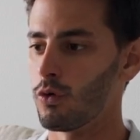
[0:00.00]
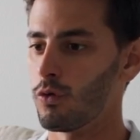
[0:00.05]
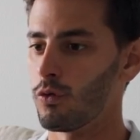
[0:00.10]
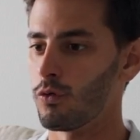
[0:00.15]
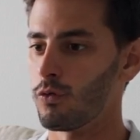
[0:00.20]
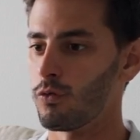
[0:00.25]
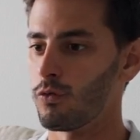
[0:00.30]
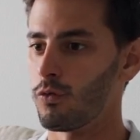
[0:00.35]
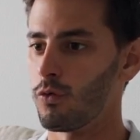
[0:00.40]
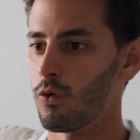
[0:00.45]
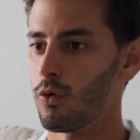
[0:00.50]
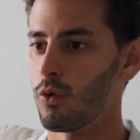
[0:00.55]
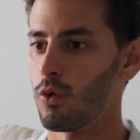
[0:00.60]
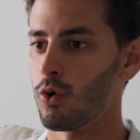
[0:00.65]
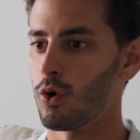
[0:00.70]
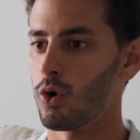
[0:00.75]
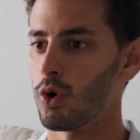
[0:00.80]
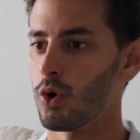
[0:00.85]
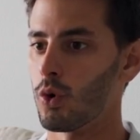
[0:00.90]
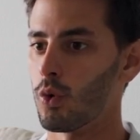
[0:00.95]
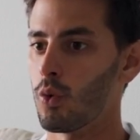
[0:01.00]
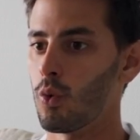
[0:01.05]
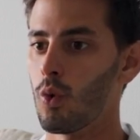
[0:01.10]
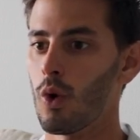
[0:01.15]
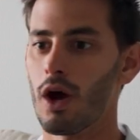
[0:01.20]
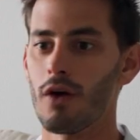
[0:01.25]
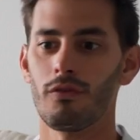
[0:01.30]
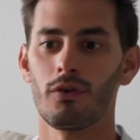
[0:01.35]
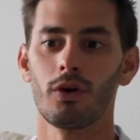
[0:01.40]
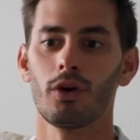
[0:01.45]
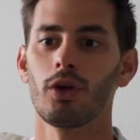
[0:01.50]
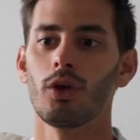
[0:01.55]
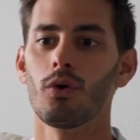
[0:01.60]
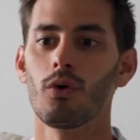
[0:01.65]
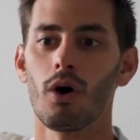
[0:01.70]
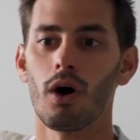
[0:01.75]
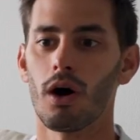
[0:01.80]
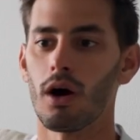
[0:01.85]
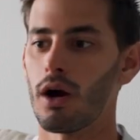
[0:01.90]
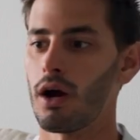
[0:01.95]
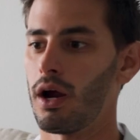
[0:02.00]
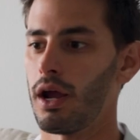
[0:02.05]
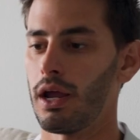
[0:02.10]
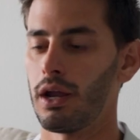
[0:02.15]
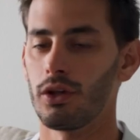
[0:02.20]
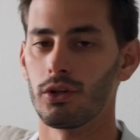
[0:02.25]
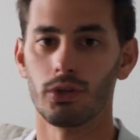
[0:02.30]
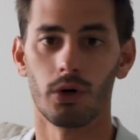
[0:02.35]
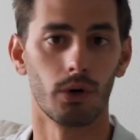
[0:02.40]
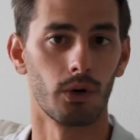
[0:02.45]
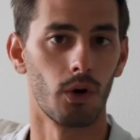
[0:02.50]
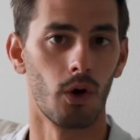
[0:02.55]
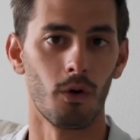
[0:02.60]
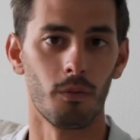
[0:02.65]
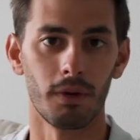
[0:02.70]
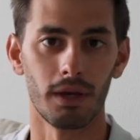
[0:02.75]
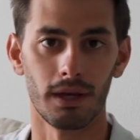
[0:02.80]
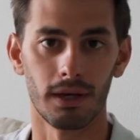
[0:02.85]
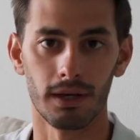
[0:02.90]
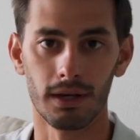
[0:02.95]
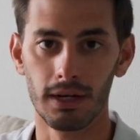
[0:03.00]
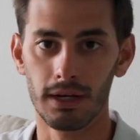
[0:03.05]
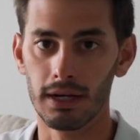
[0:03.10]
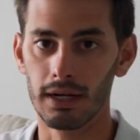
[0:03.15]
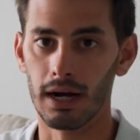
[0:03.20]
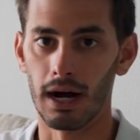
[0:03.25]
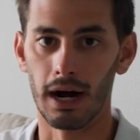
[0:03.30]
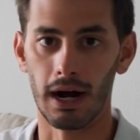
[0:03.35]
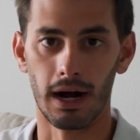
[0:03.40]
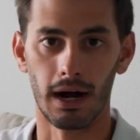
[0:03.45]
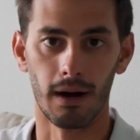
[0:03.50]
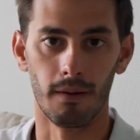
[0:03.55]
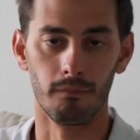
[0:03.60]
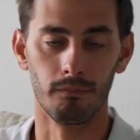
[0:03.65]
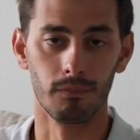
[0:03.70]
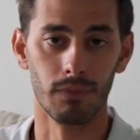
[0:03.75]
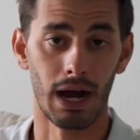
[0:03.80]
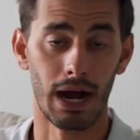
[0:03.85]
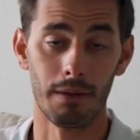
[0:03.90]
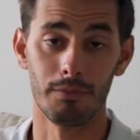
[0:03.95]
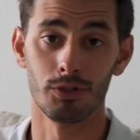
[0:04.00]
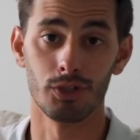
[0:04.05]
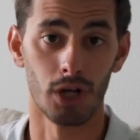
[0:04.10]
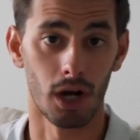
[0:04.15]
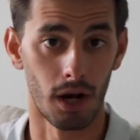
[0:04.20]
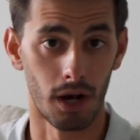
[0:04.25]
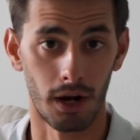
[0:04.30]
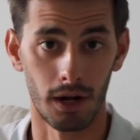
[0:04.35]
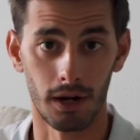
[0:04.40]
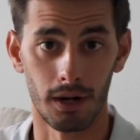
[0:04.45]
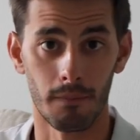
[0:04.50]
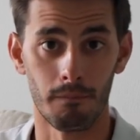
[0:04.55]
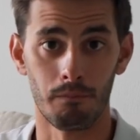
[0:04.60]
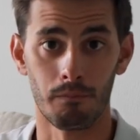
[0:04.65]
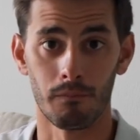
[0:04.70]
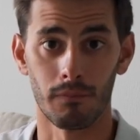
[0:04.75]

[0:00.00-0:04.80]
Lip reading: for whoever you are and don't know me, I'm John.